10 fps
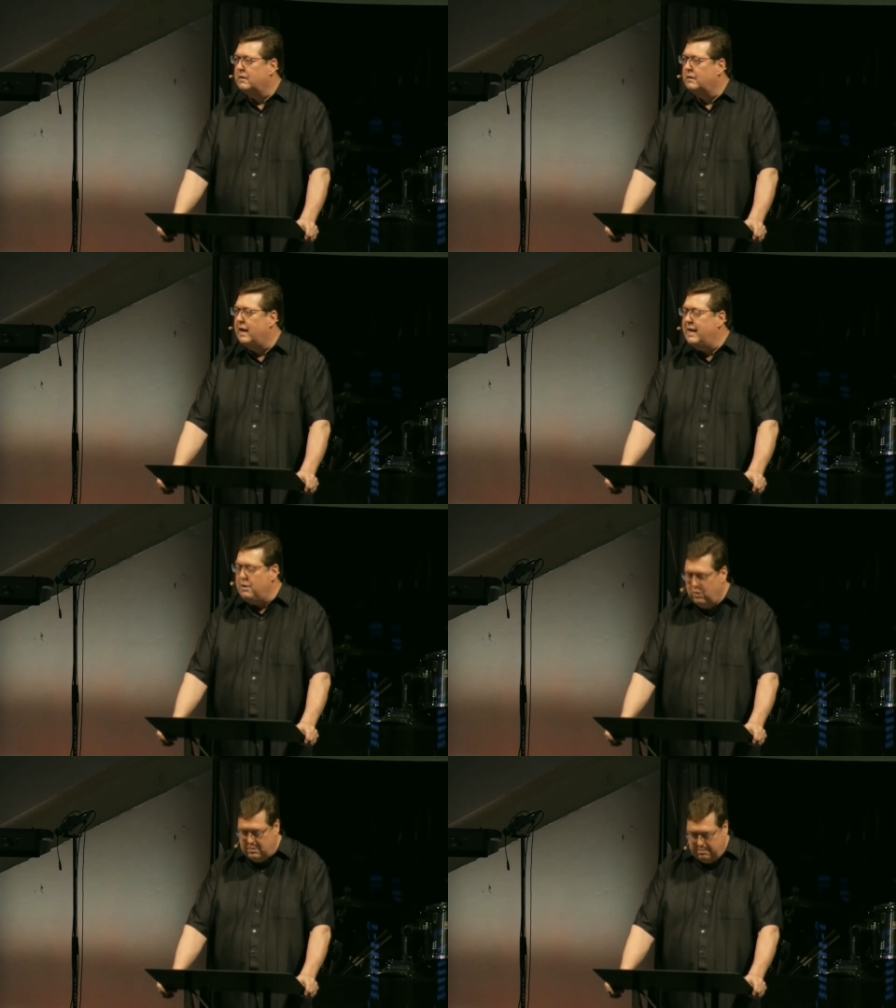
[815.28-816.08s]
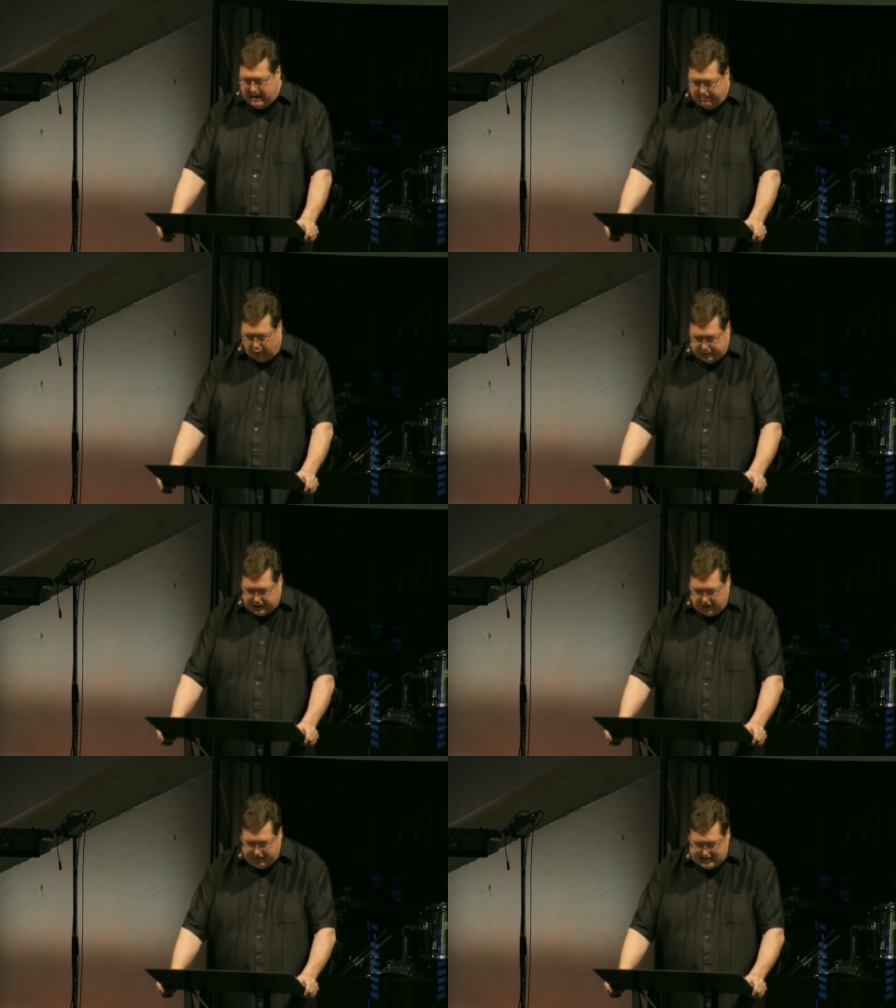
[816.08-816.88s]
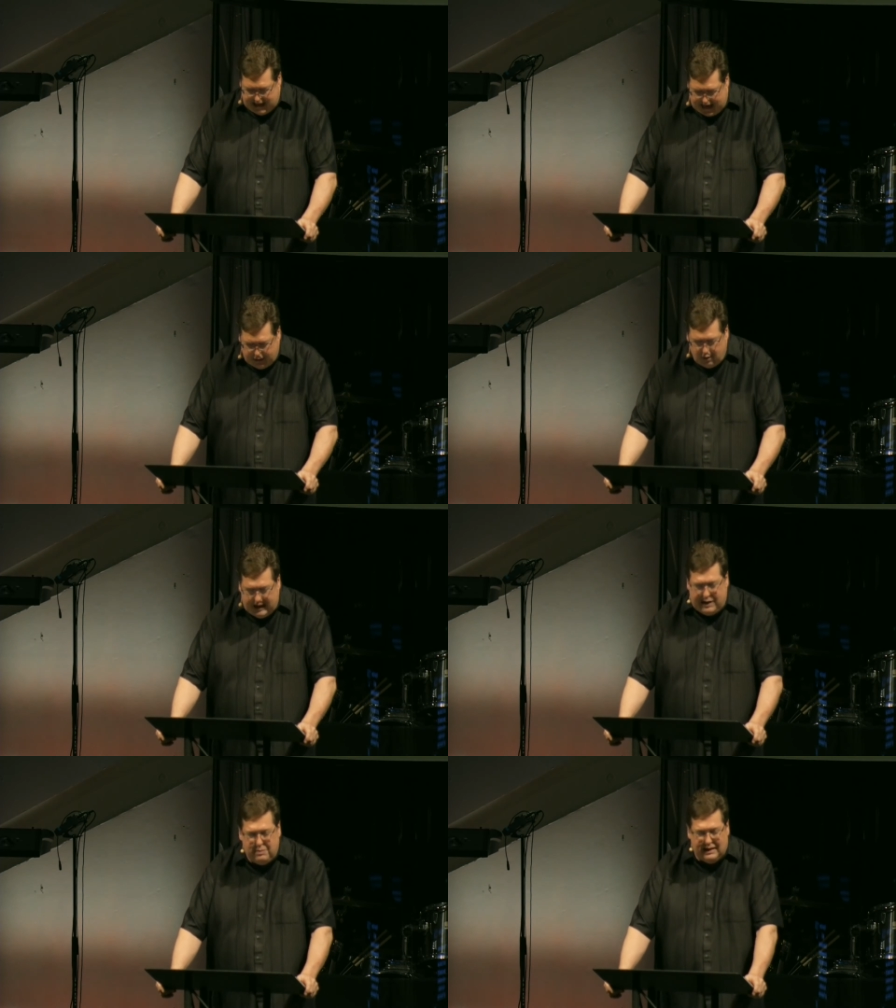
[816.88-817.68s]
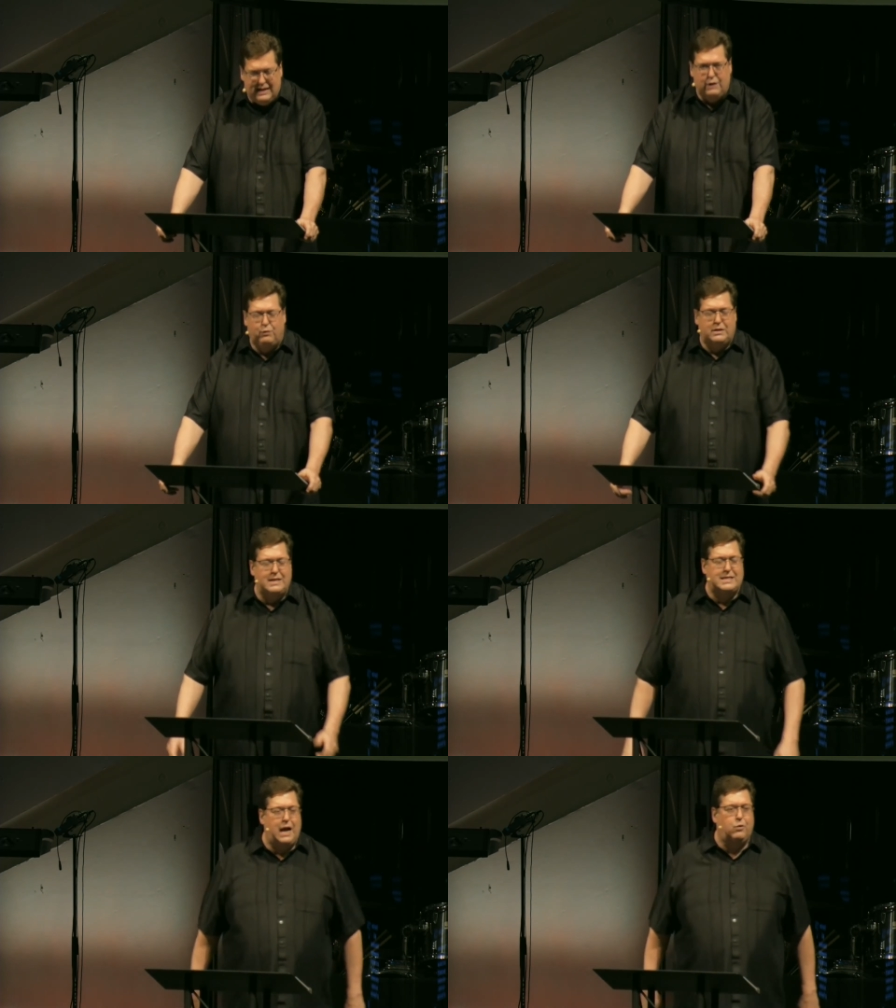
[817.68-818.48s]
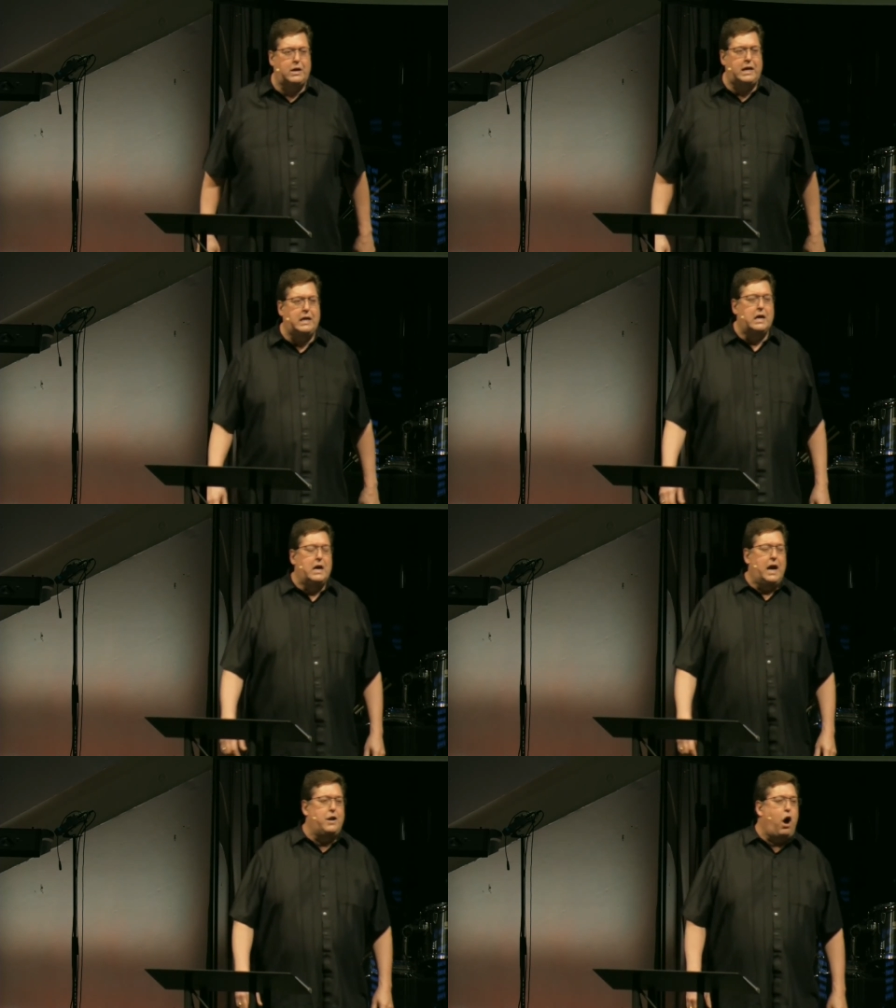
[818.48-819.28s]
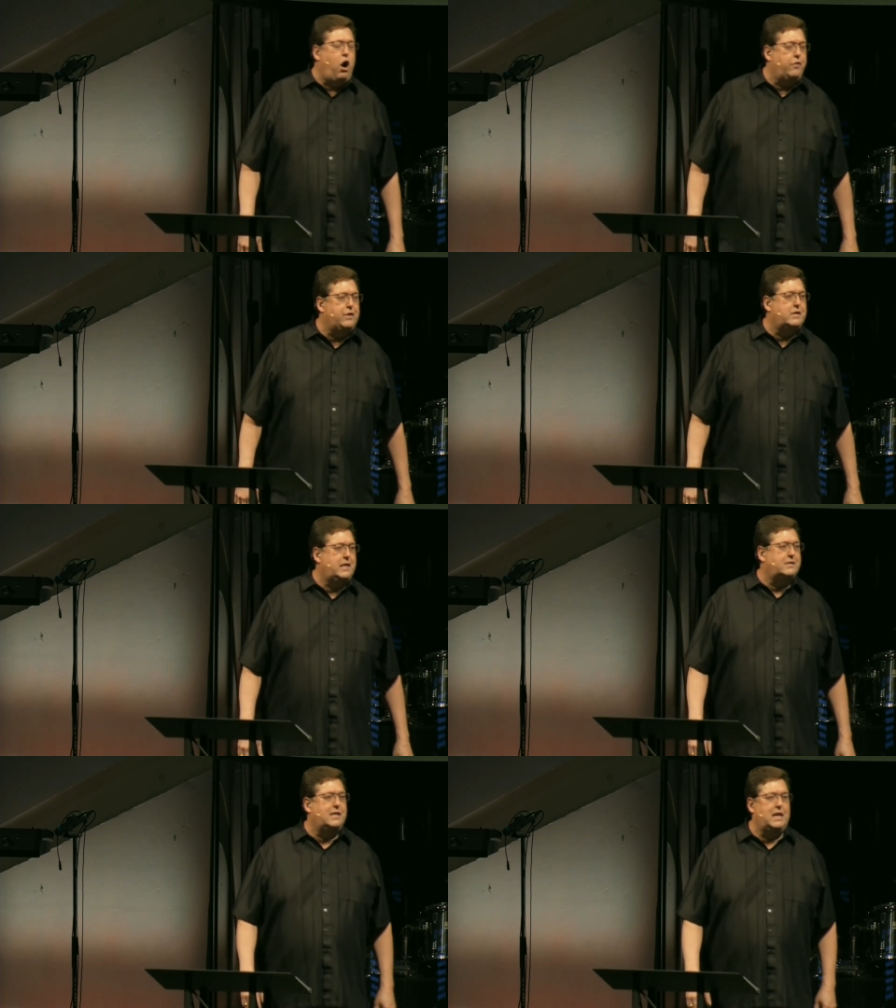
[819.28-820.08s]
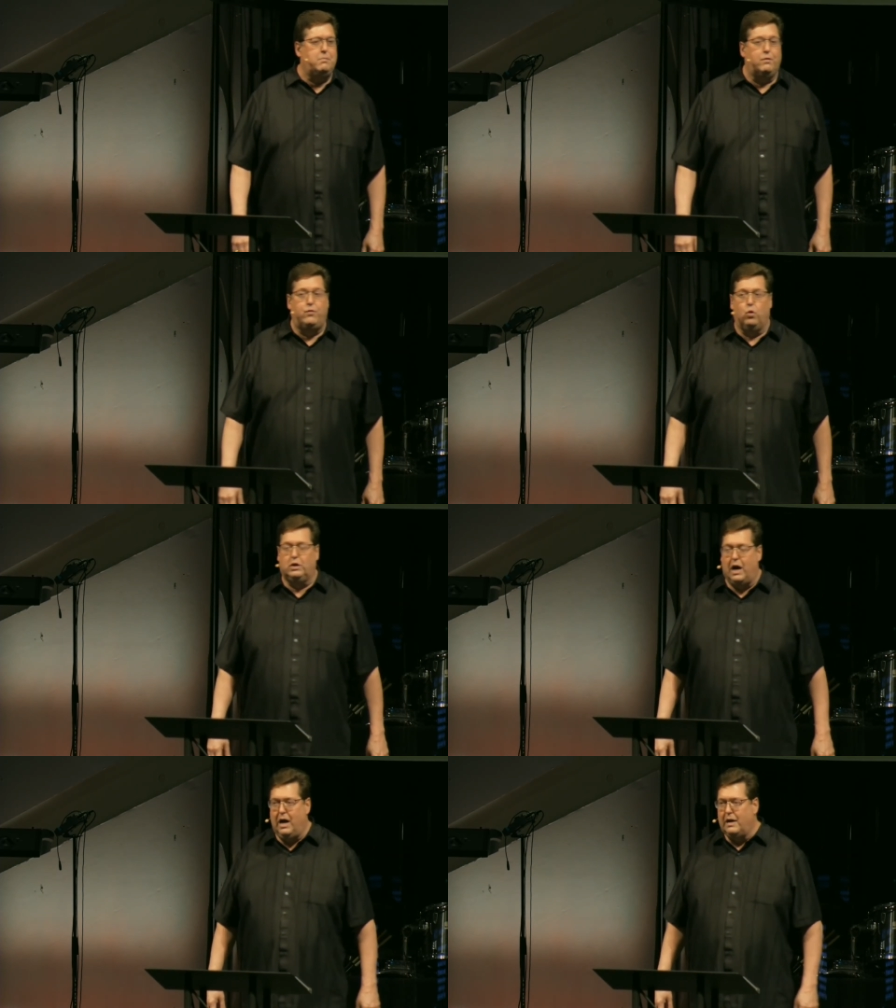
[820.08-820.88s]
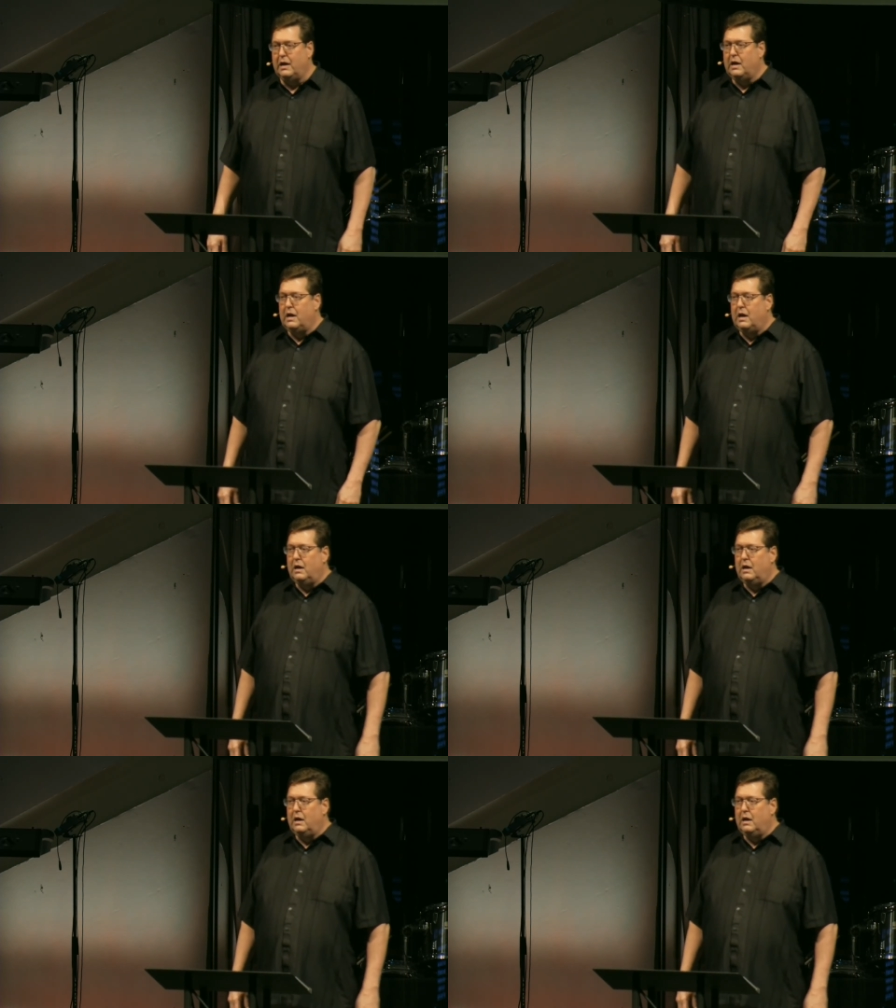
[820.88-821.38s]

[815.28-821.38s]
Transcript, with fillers: that he would be a person of integrity. He would live with integrity and authenticity before God.